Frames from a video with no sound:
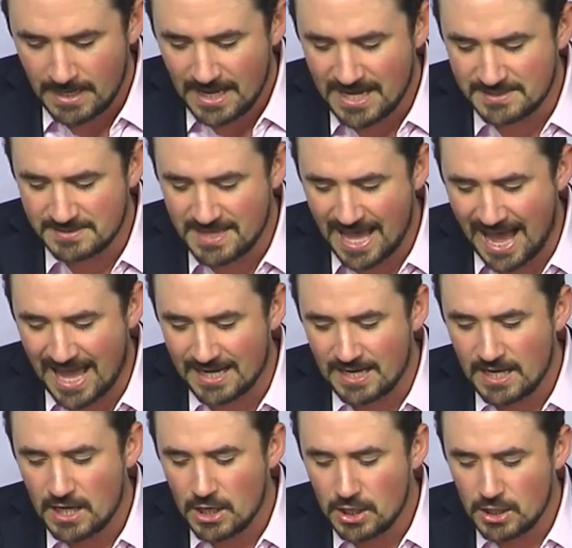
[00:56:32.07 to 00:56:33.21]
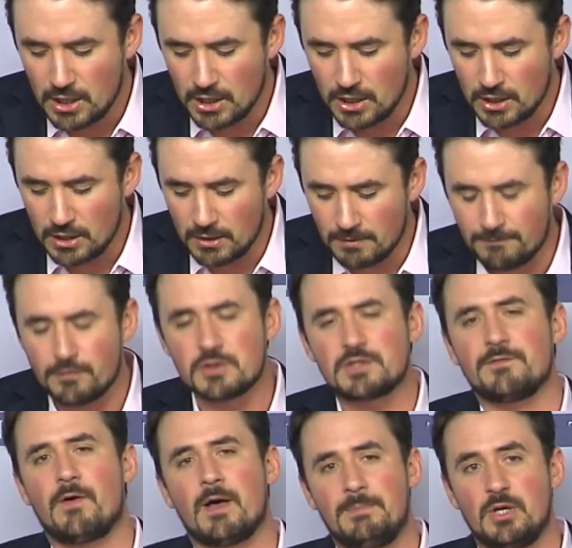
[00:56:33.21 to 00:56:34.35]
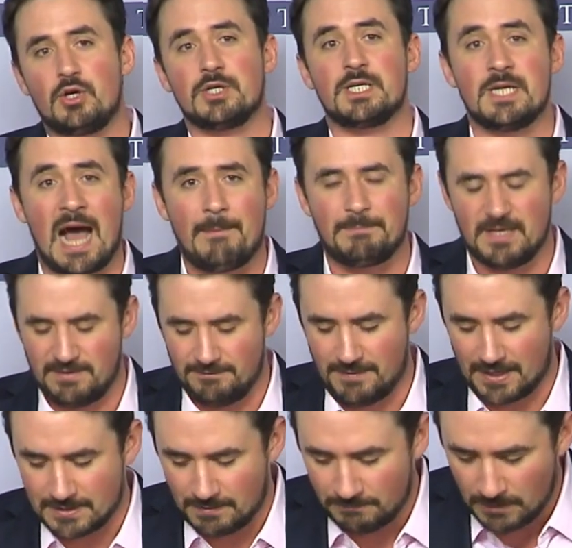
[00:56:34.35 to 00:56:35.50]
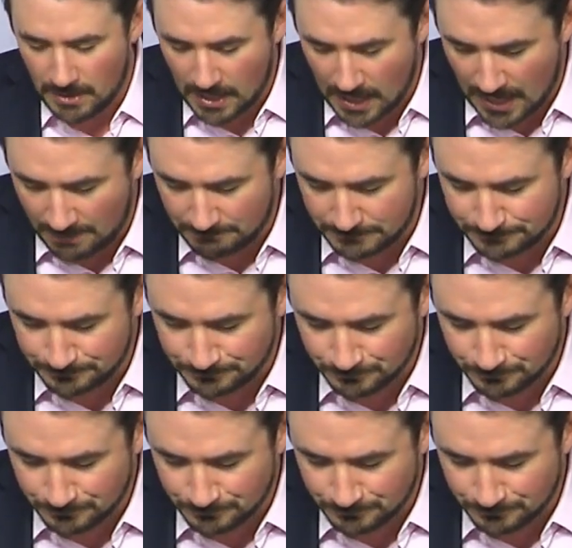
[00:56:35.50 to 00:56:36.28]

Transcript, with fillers: is that, first of all, it'd be good to not be the victim. Um,